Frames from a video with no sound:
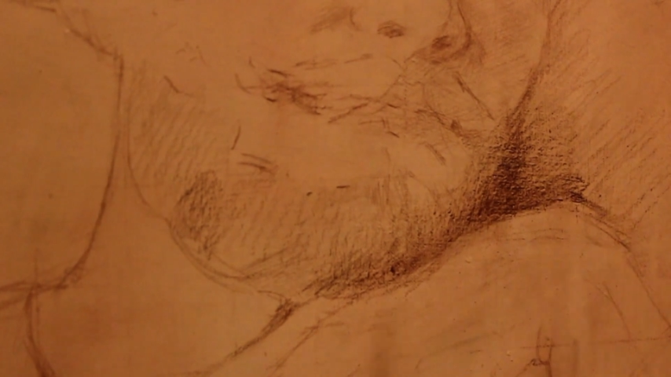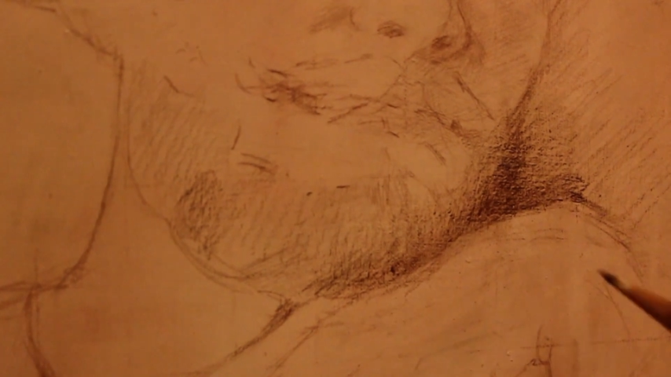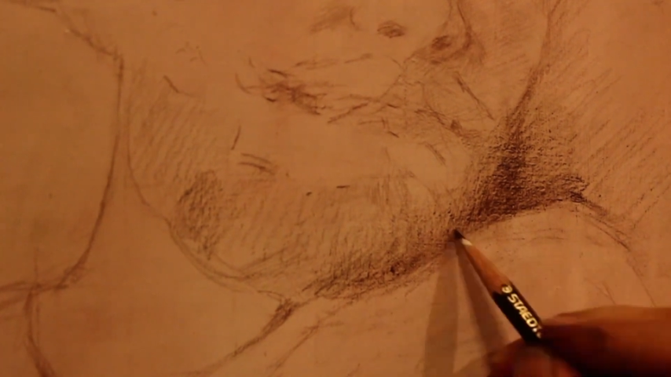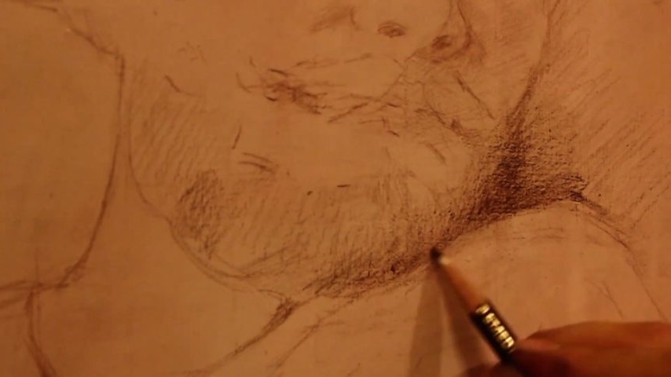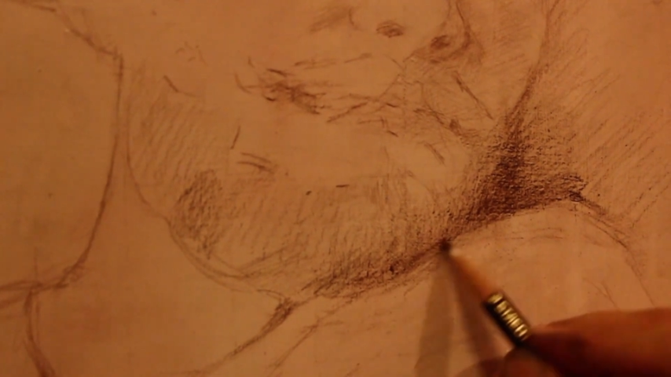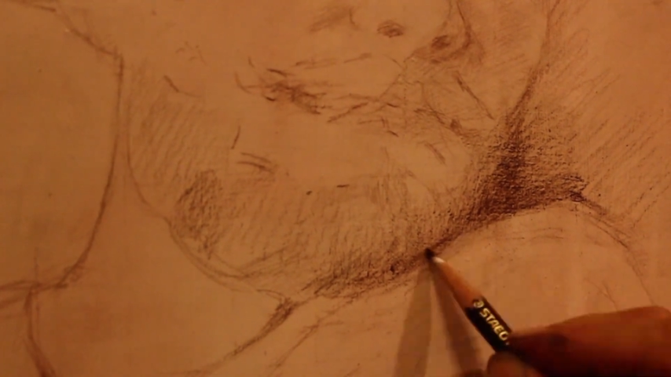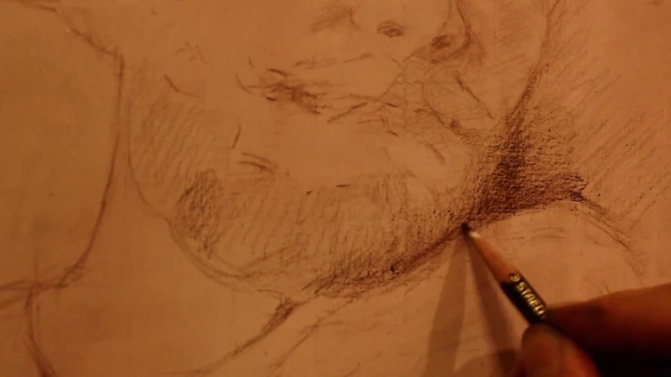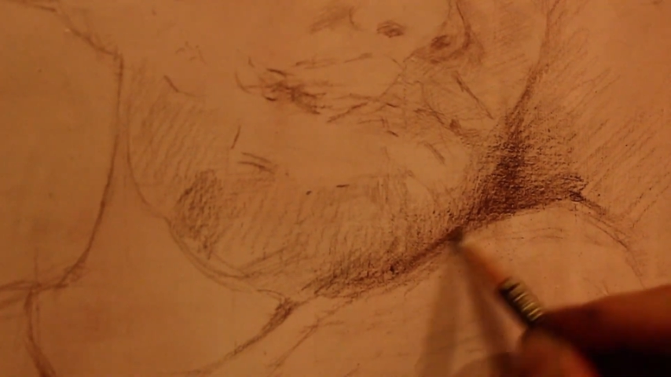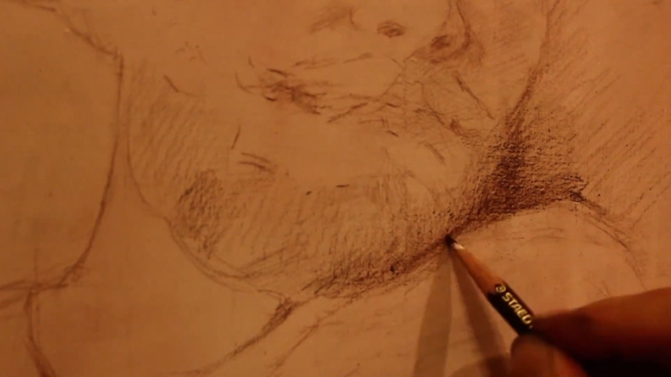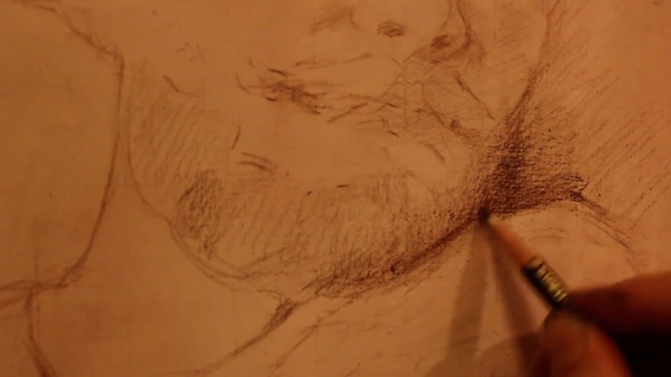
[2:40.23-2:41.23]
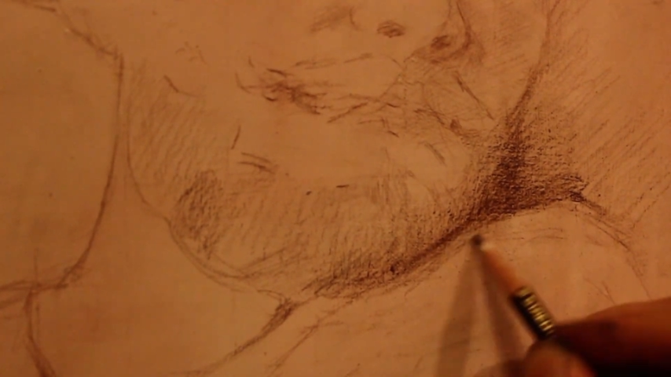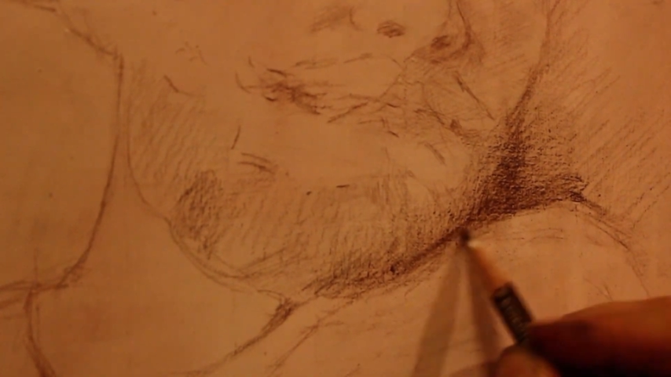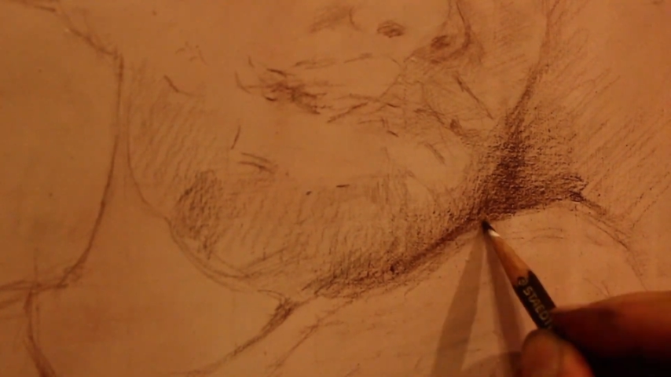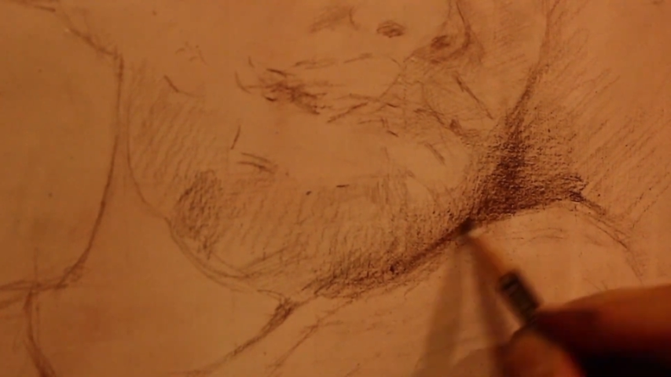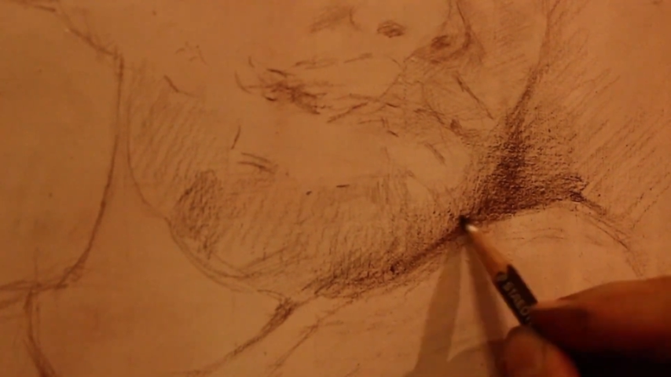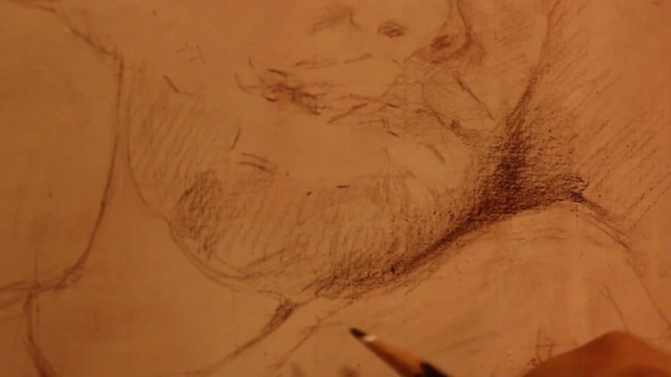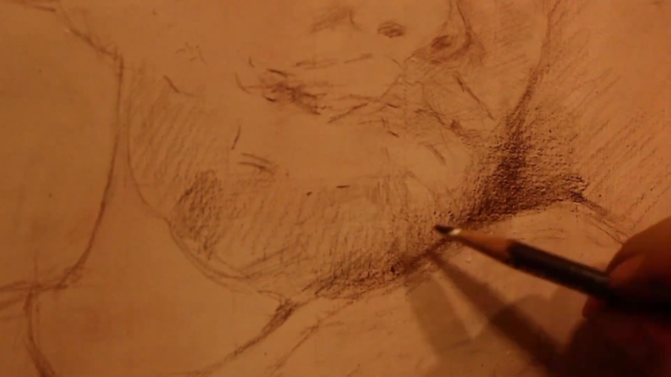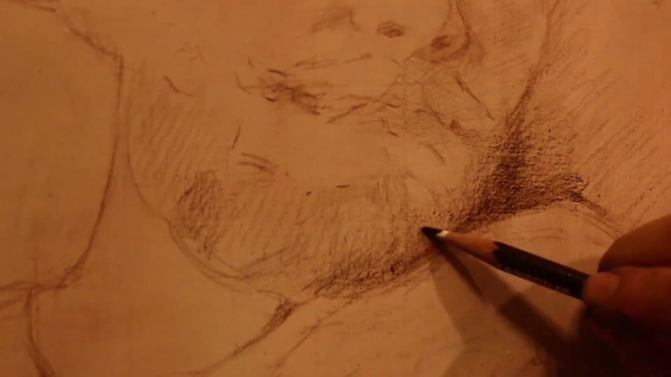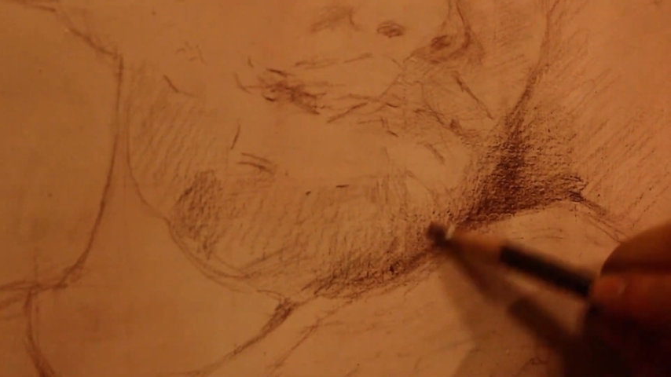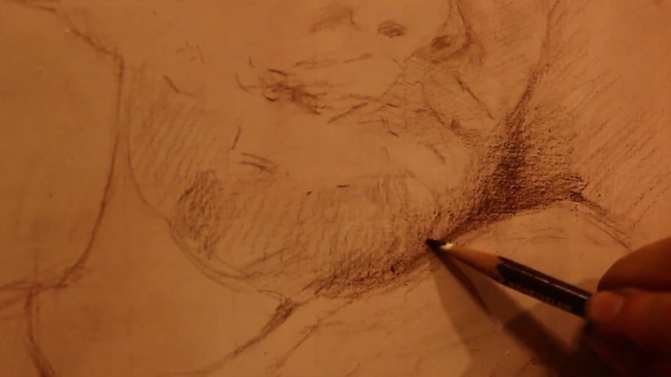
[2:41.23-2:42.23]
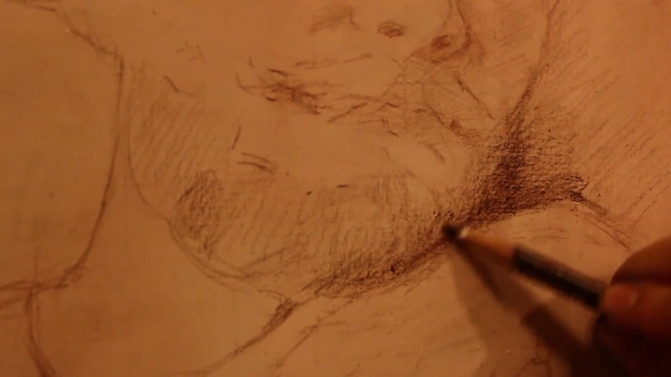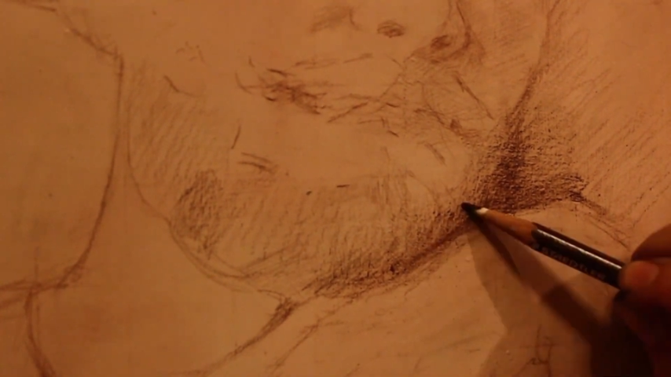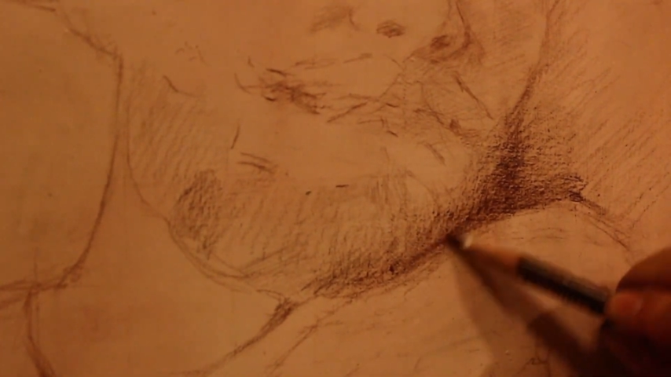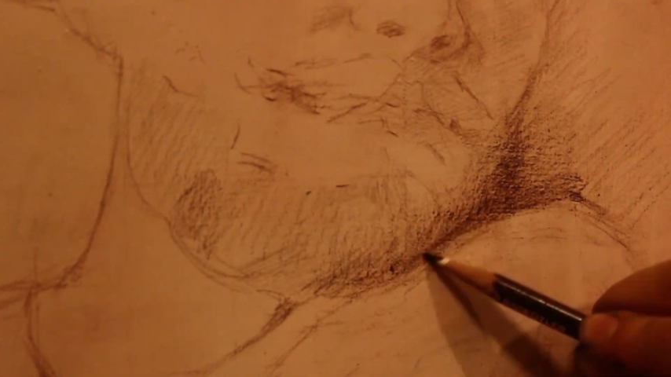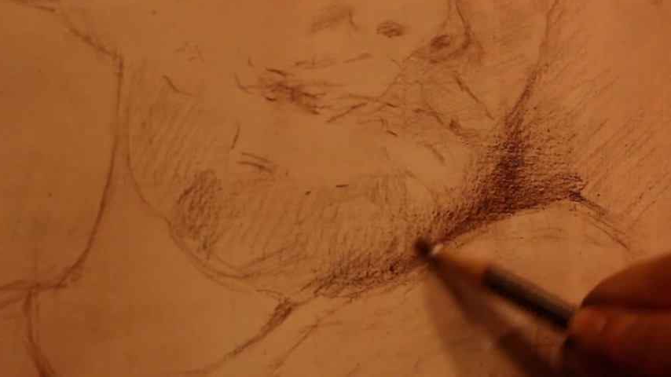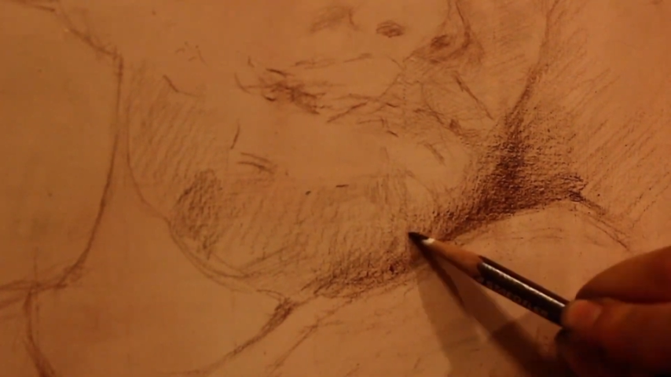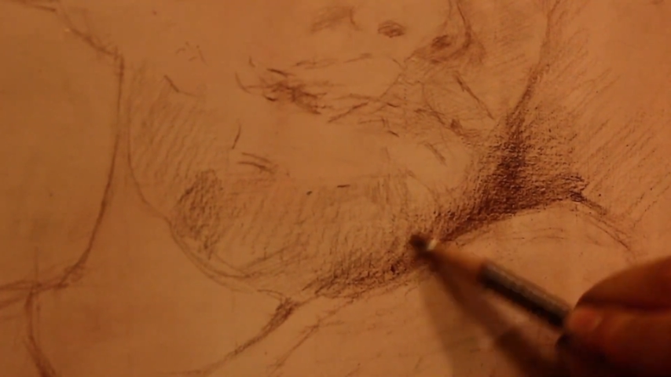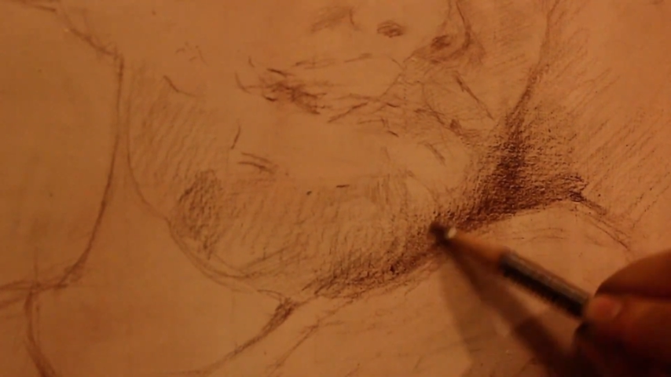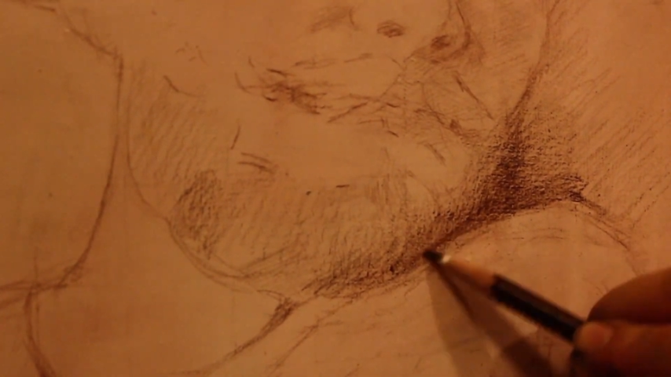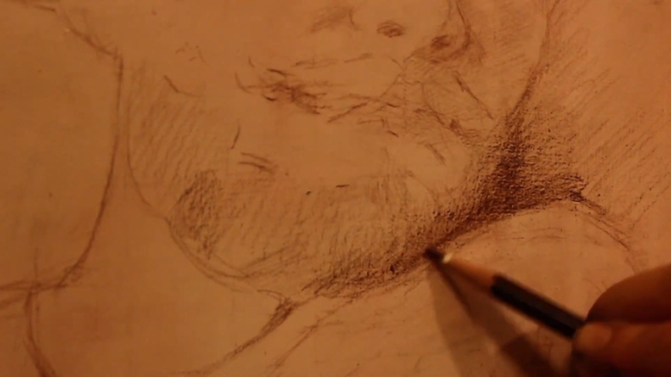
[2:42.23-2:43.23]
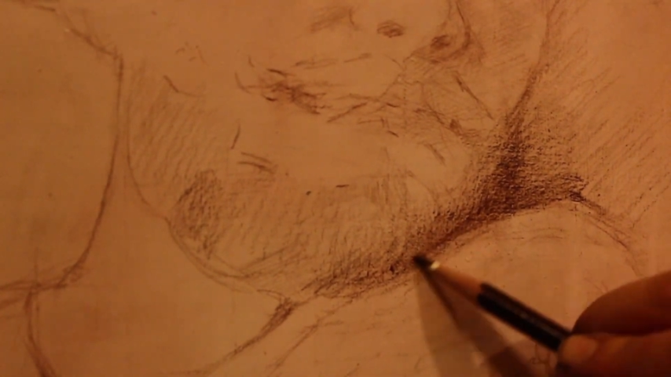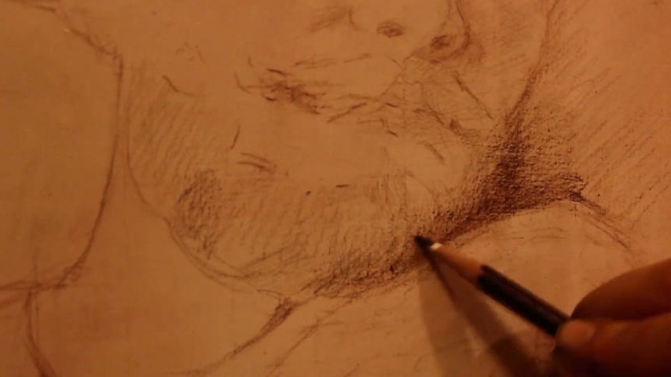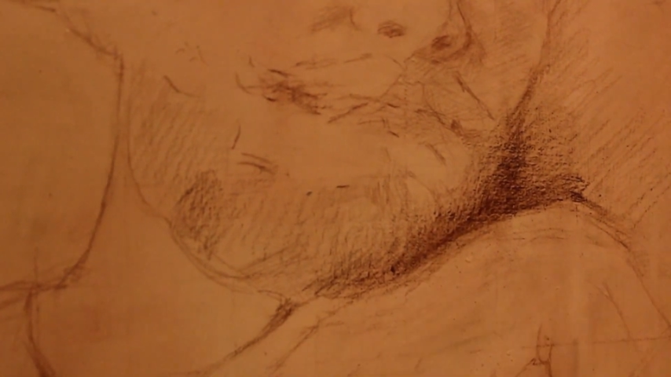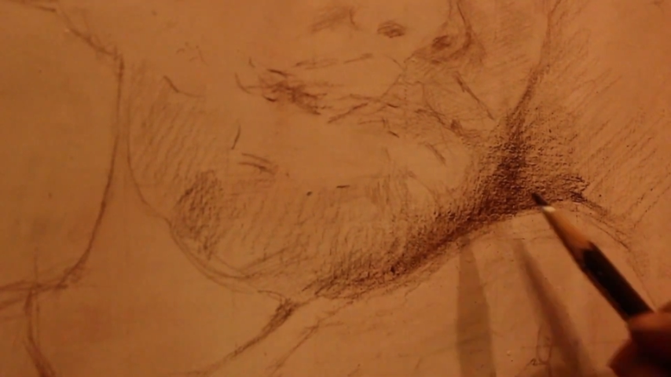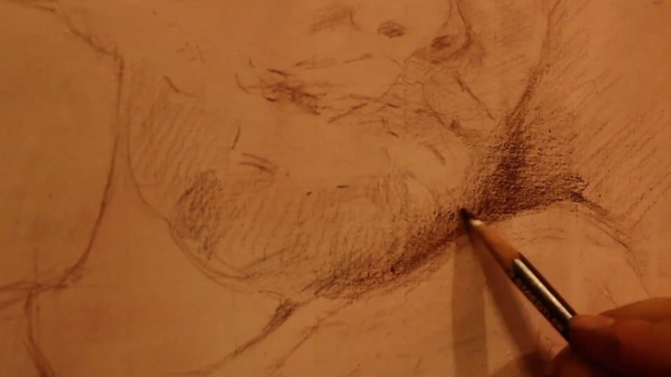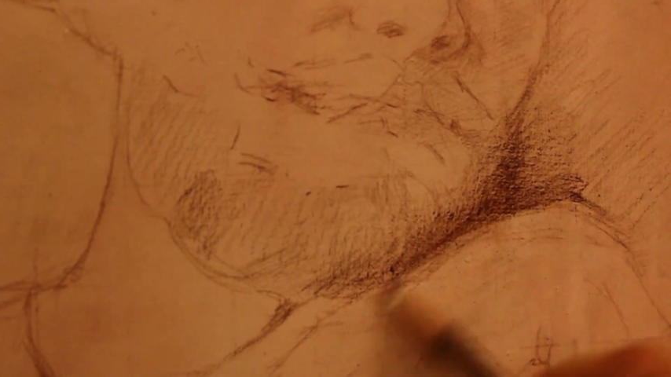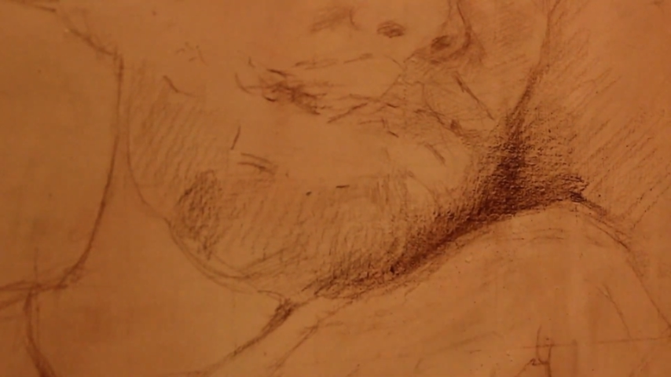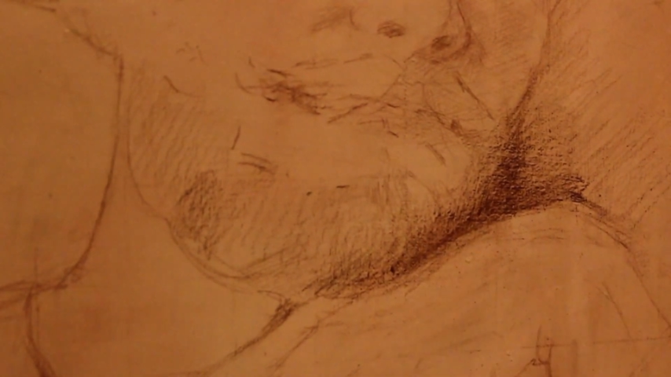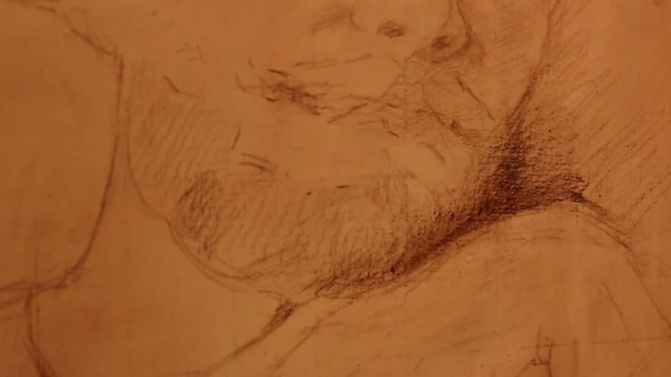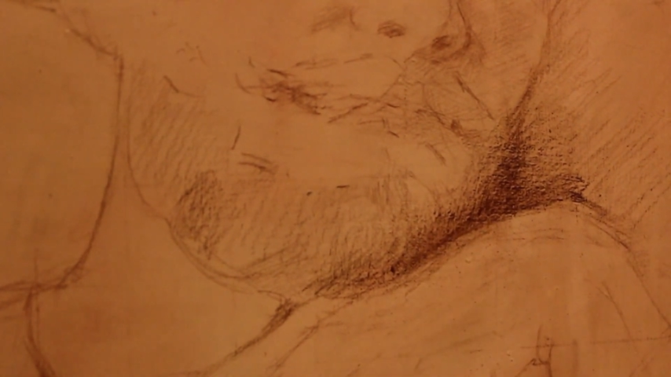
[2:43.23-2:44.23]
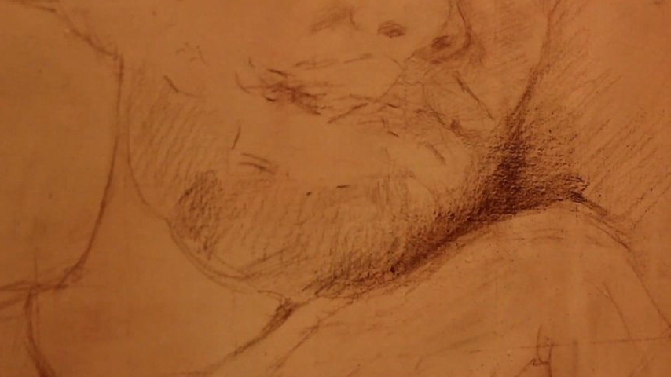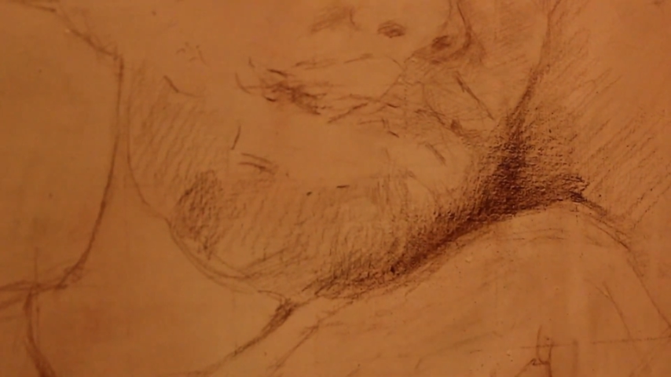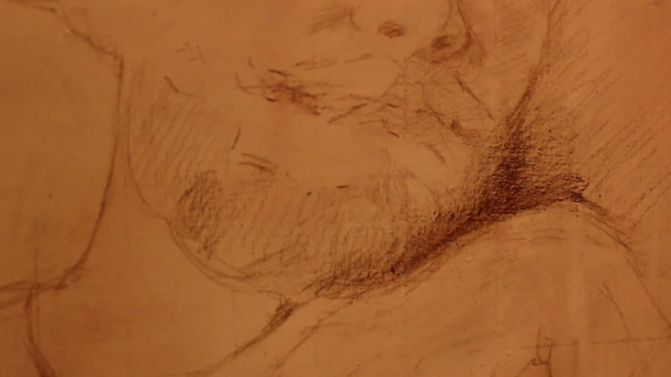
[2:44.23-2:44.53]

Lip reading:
No face is visible, so there are no lips to read.